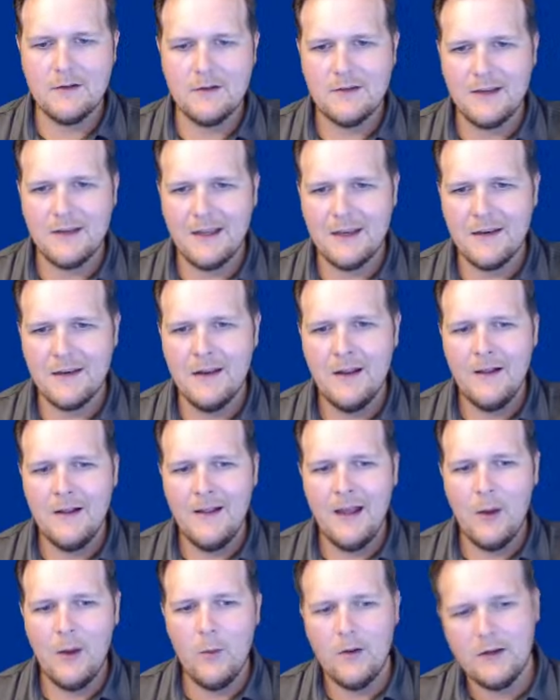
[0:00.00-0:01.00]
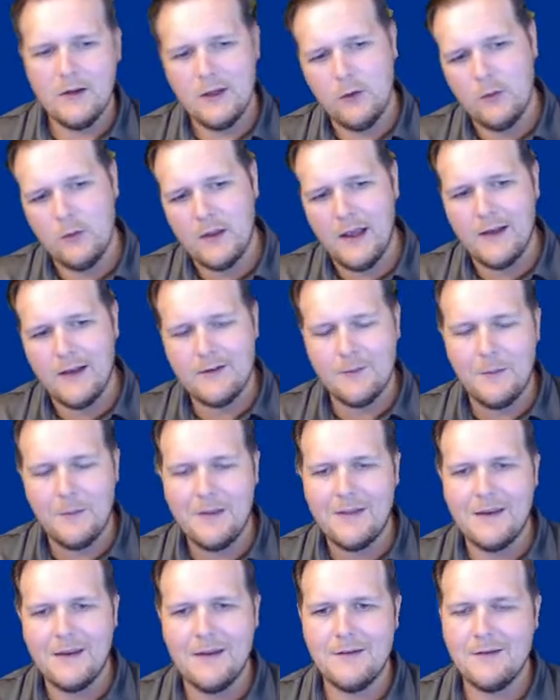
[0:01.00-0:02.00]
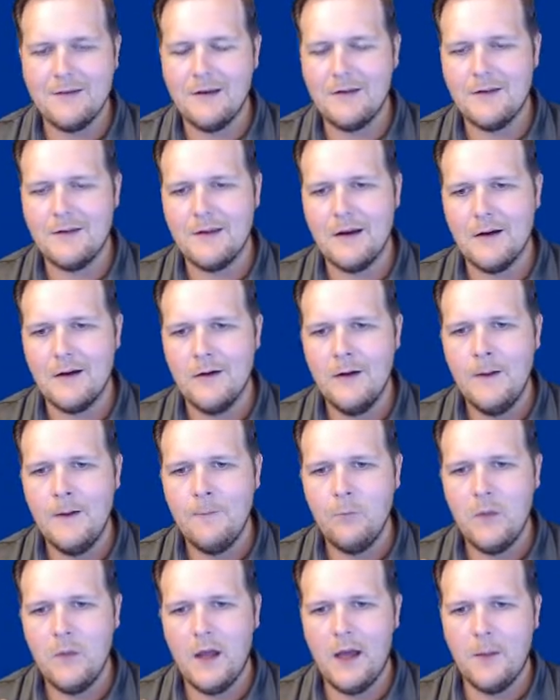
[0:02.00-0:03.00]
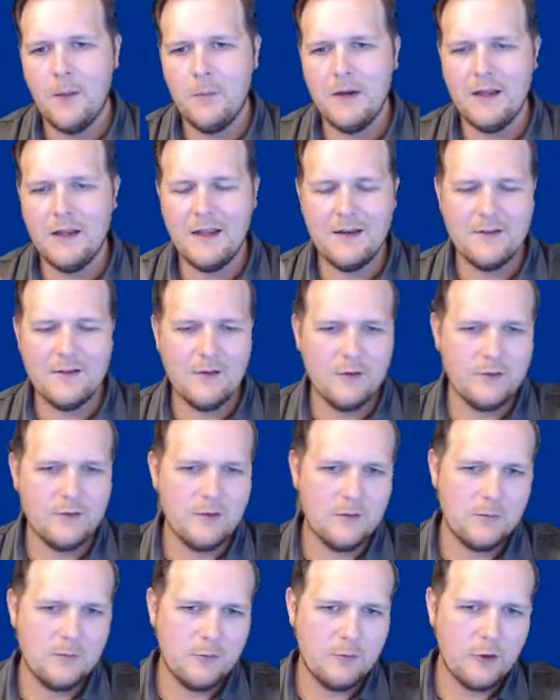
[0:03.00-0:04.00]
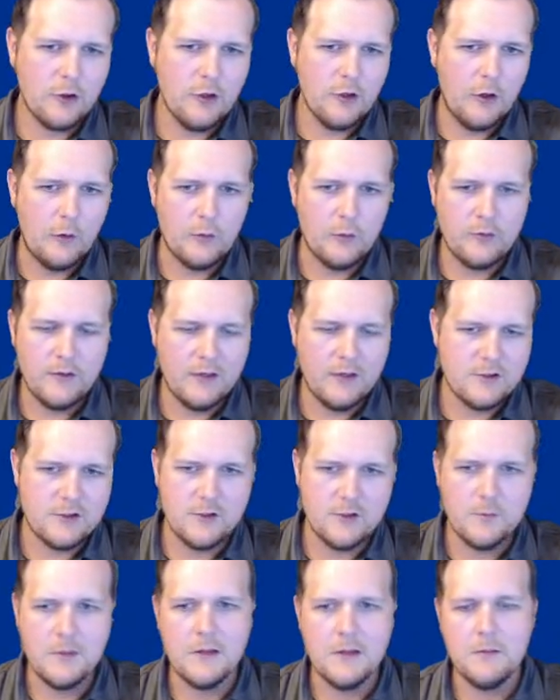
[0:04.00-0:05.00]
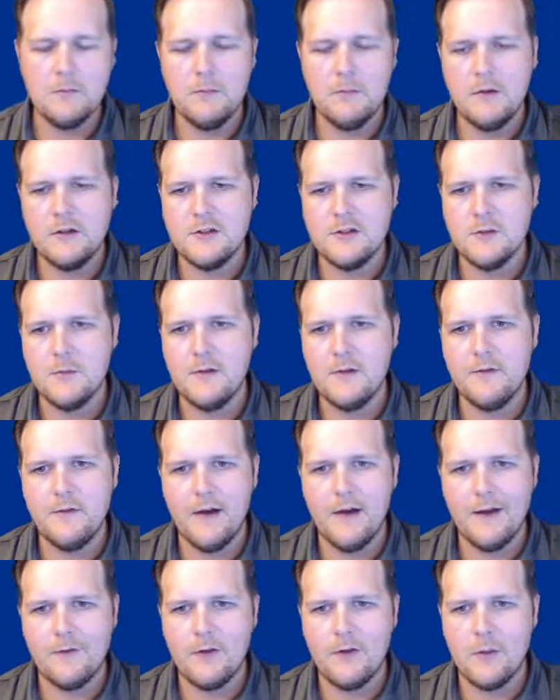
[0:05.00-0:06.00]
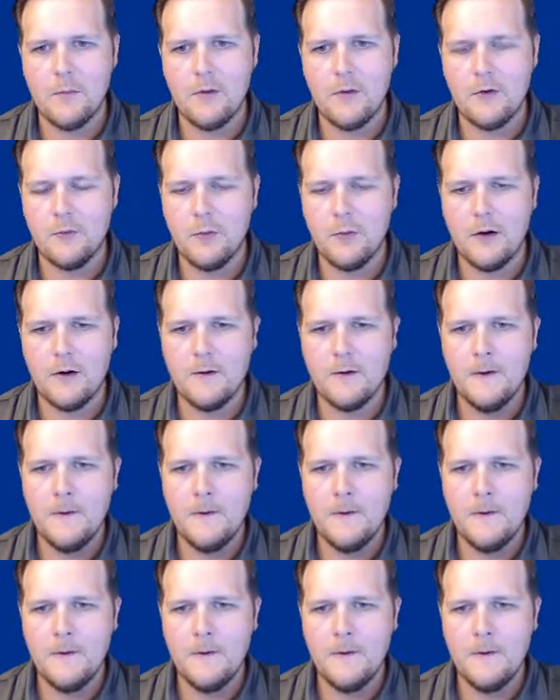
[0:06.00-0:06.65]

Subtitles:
again, how well can you really estimate the distance there? But again, as long as you're close, it should be fine for the most part.